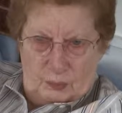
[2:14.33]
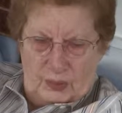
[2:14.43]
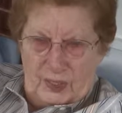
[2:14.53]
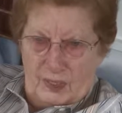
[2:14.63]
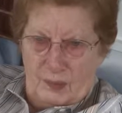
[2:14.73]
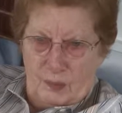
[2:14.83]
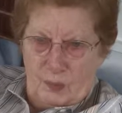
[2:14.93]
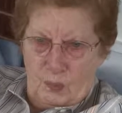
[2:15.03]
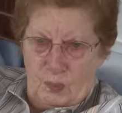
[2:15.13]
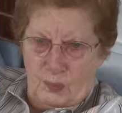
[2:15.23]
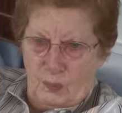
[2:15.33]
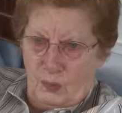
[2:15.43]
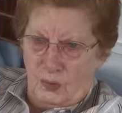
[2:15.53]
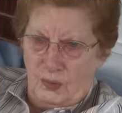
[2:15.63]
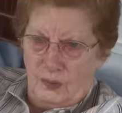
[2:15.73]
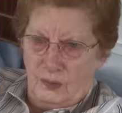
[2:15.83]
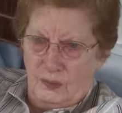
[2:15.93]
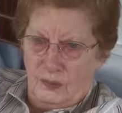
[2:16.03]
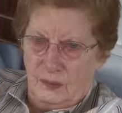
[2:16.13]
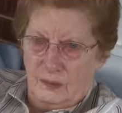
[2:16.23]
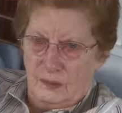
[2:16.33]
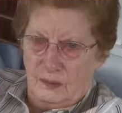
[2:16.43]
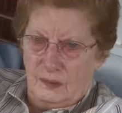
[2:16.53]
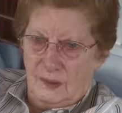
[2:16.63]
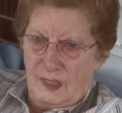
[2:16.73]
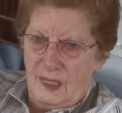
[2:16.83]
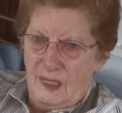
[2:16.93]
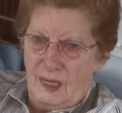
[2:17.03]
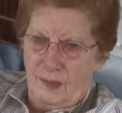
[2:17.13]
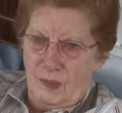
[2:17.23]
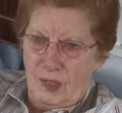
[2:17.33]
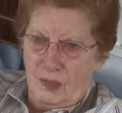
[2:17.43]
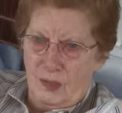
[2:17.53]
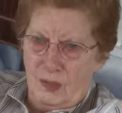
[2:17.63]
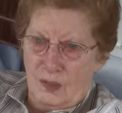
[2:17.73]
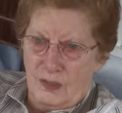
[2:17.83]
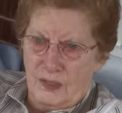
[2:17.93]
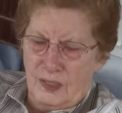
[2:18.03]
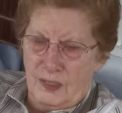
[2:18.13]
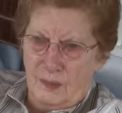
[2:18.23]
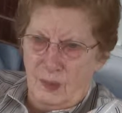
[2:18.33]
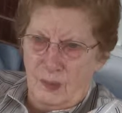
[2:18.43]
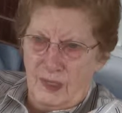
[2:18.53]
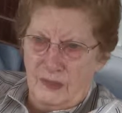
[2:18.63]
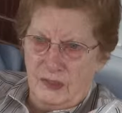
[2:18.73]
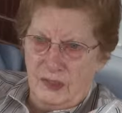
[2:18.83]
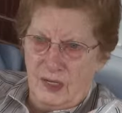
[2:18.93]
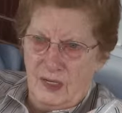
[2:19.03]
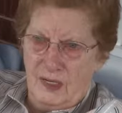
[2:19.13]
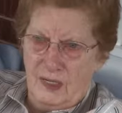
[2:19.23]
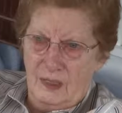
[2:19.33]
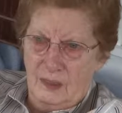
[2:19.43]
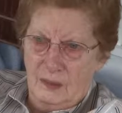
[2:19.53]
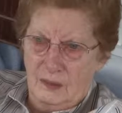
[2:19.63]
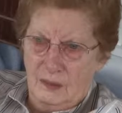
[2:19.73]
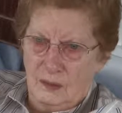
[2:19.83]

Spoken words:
But I remember he gave me a hard time about signing